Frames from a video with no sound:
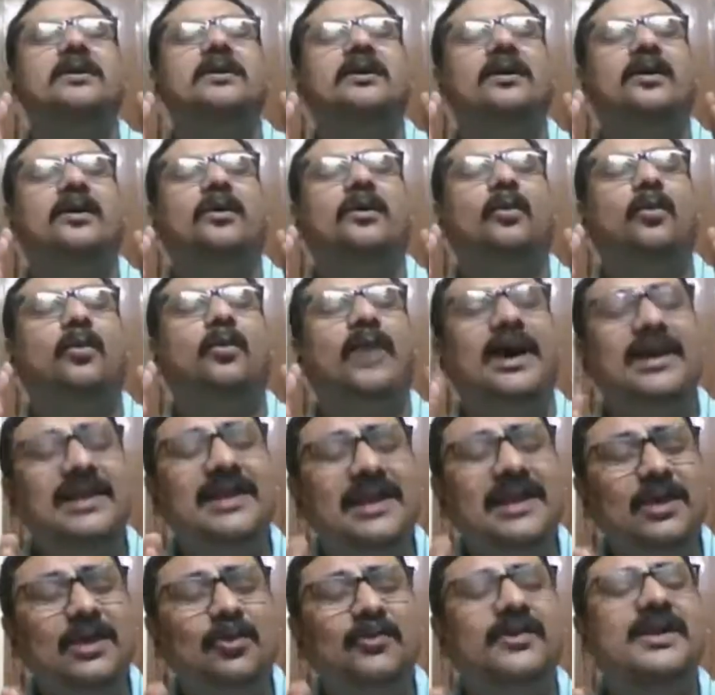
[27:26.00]
while you
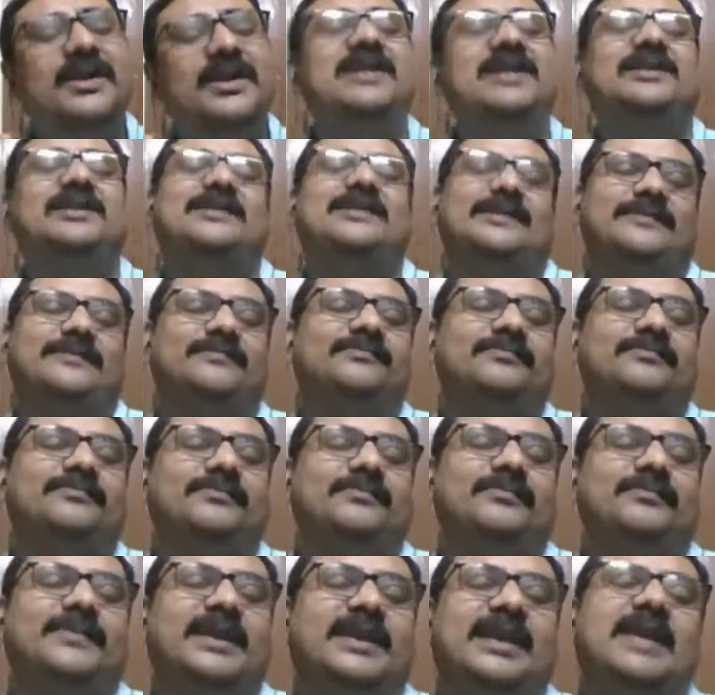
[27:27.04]
read the
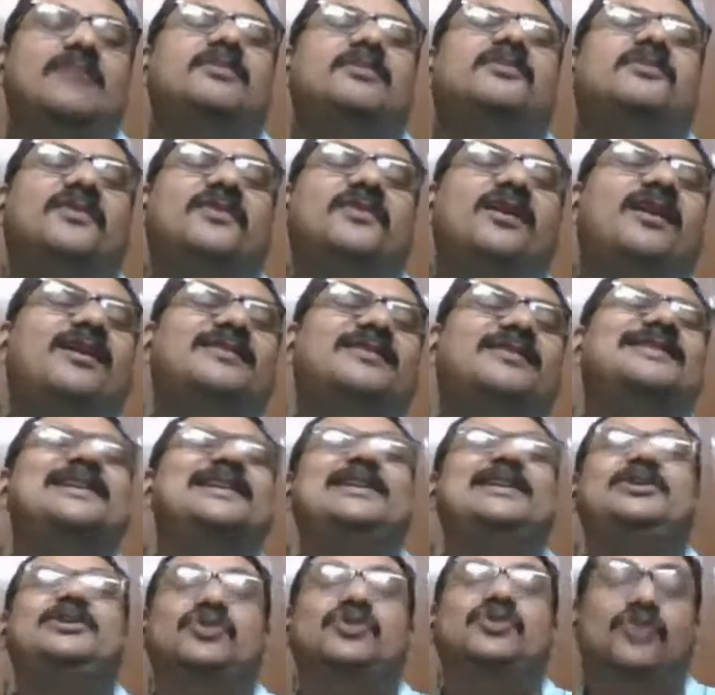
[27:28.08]
game of cards and
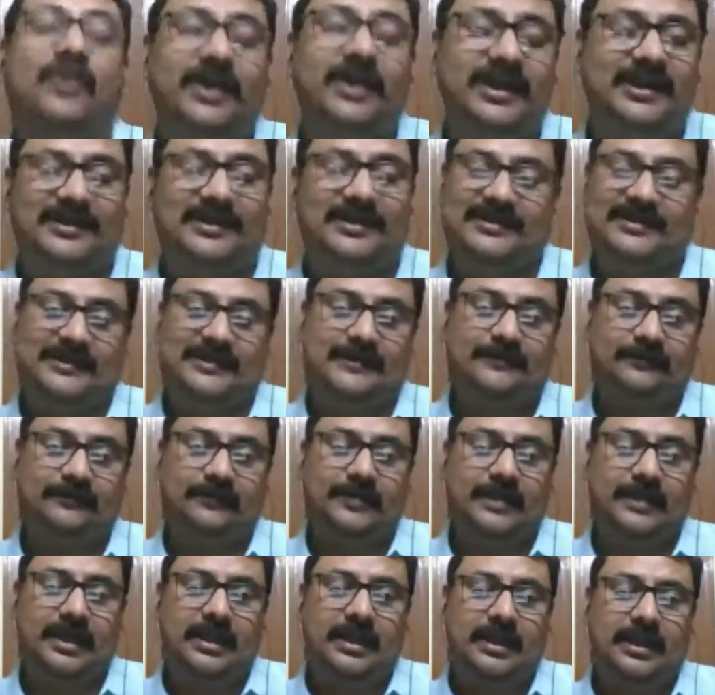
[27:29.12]
enjoy it,
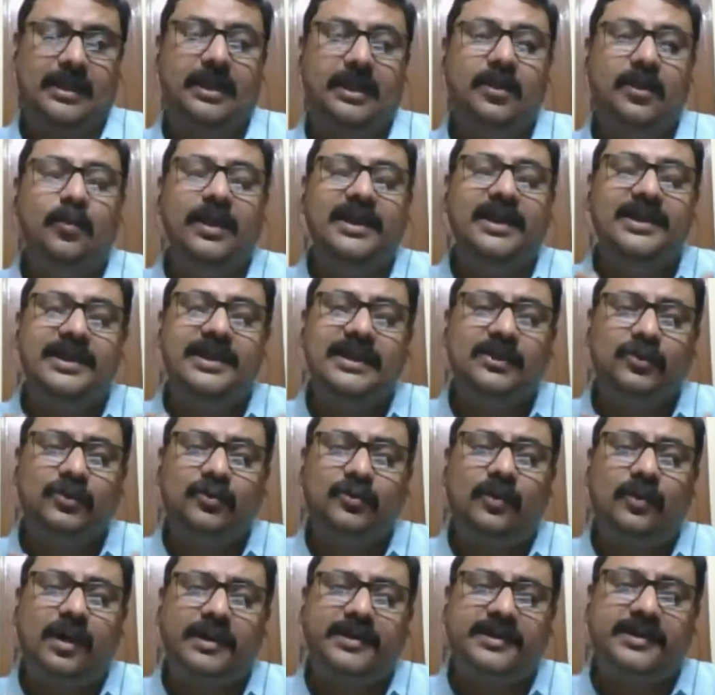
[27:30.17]
you will need to
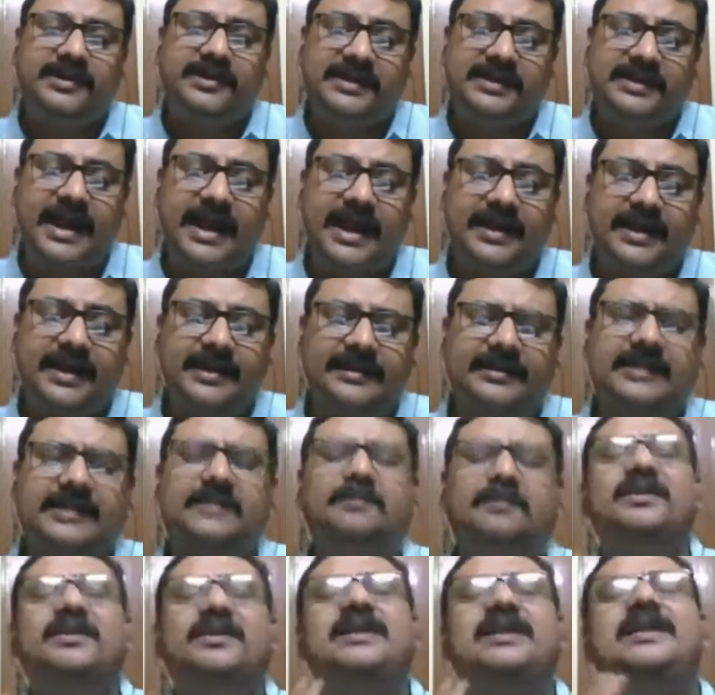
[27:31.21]
understand that
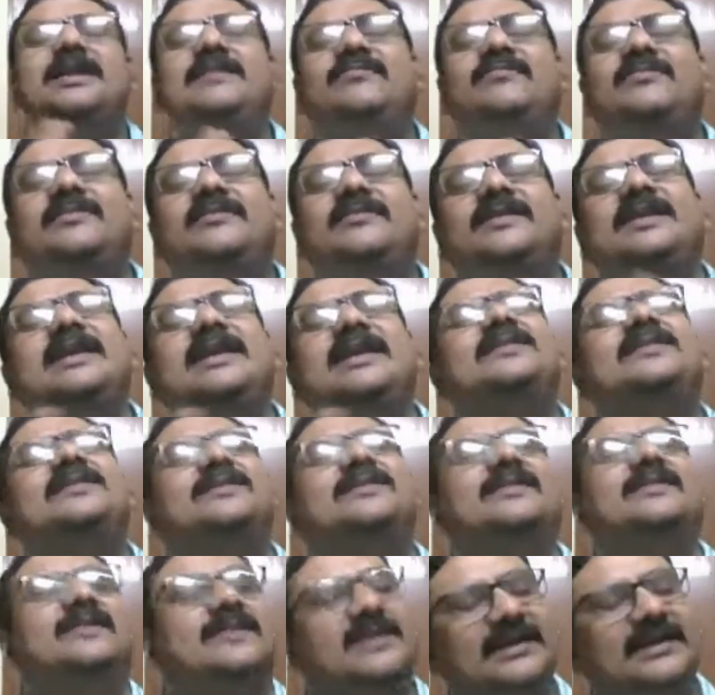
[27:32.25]
beneath the
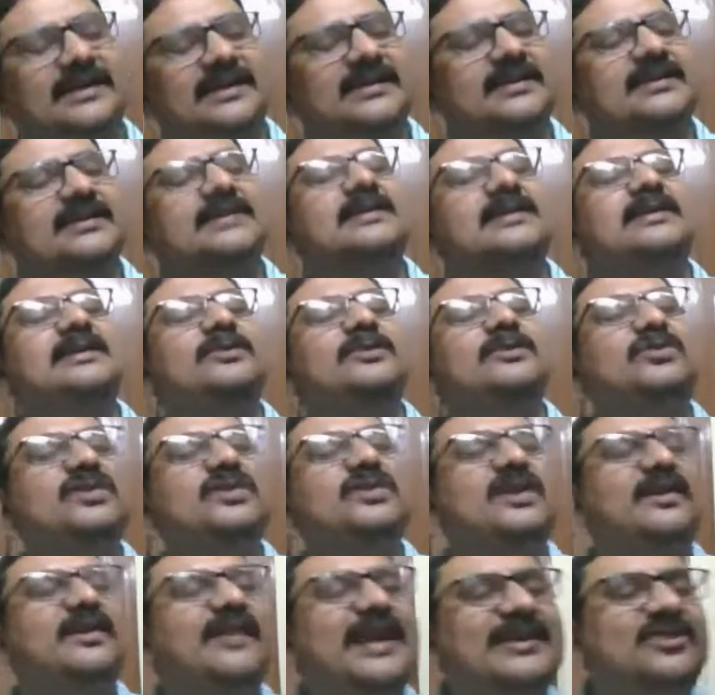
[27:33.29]
aesthetic, you
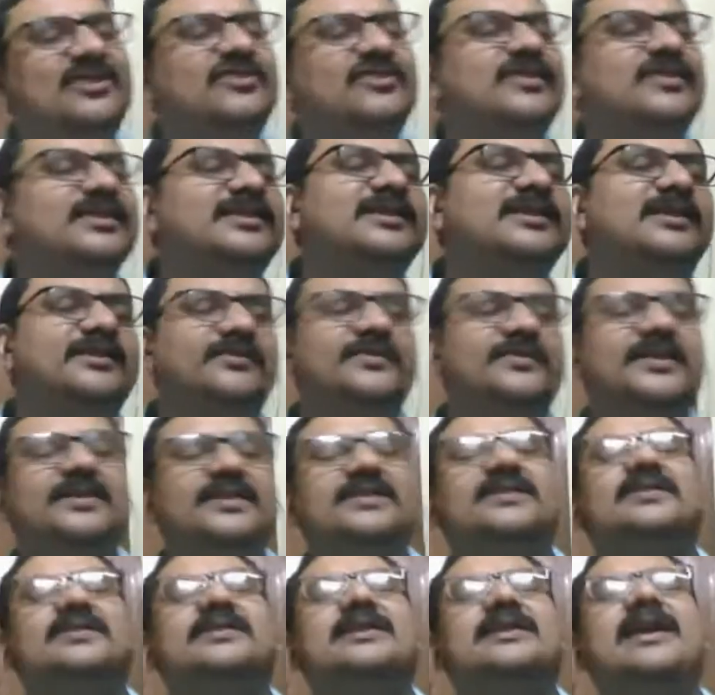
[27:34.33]
scratch the surface
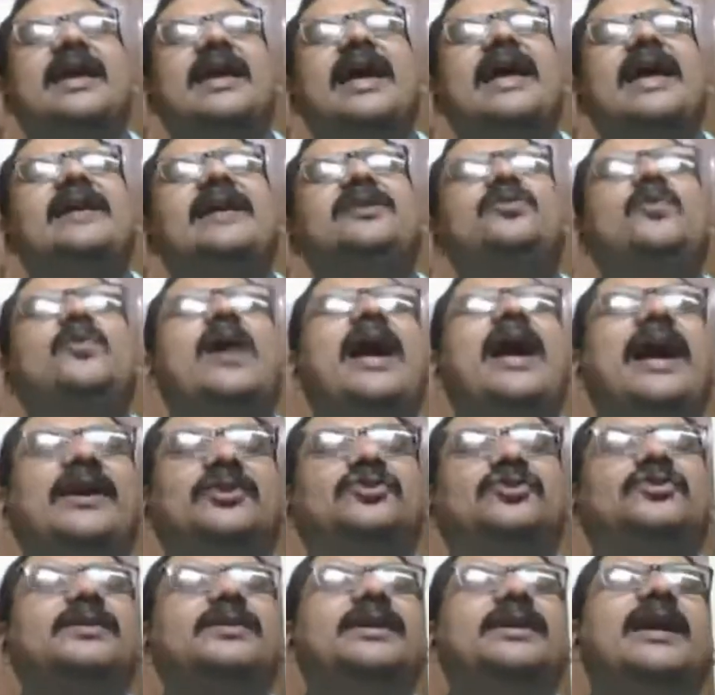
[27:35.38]
and you
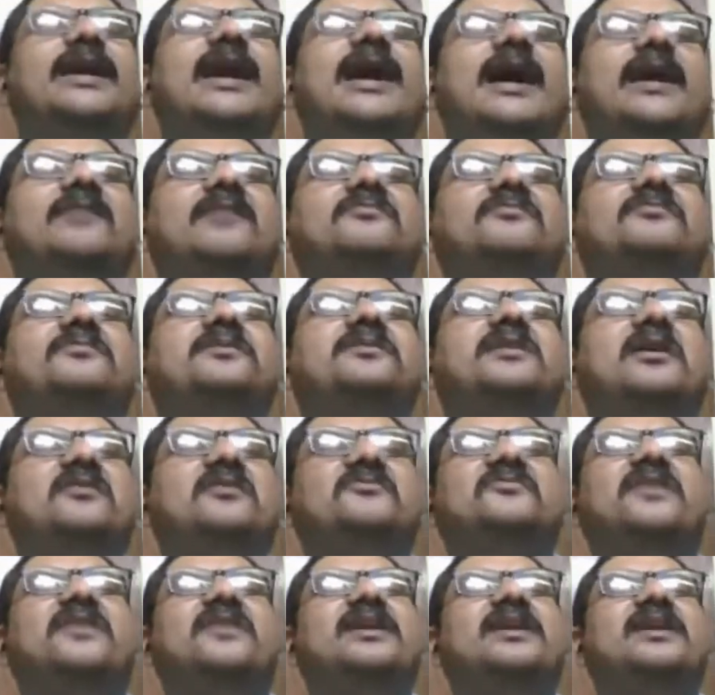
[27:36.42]
actually have a
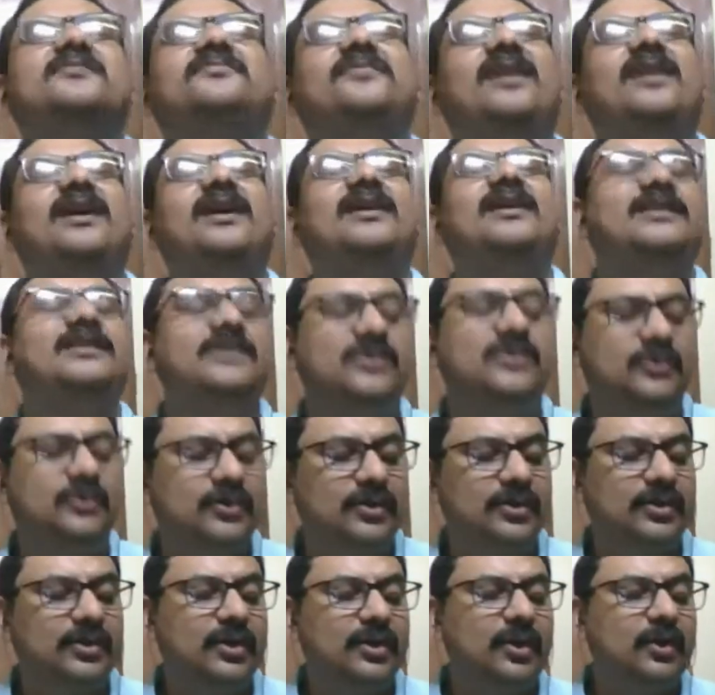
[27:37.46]
very violent
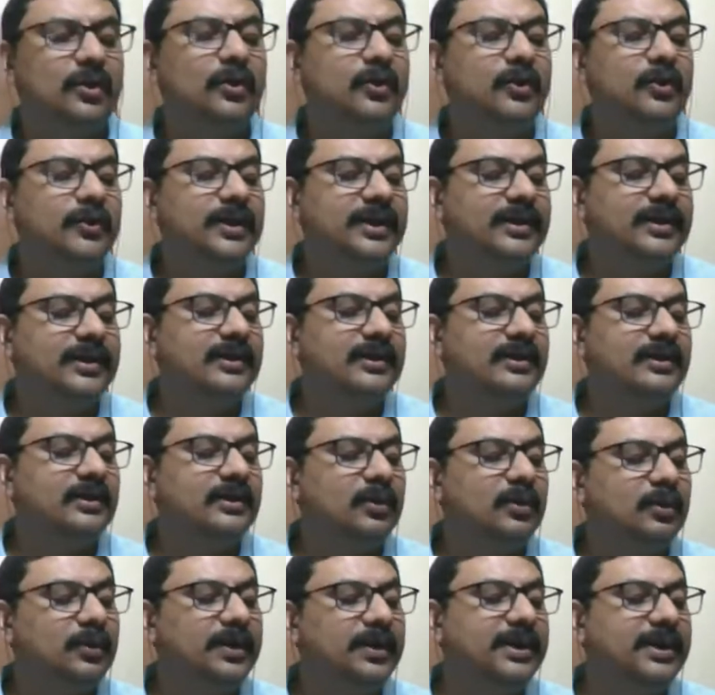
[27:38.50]
colonial
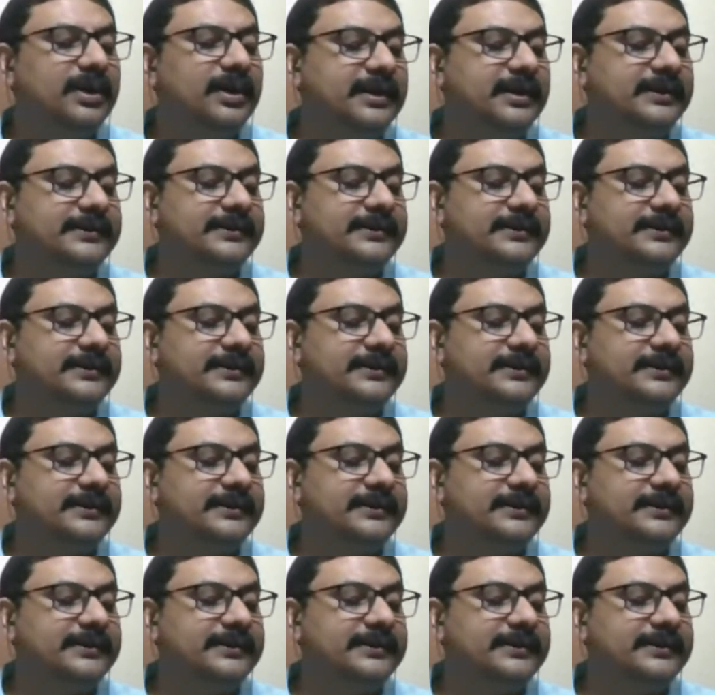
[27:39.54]
world.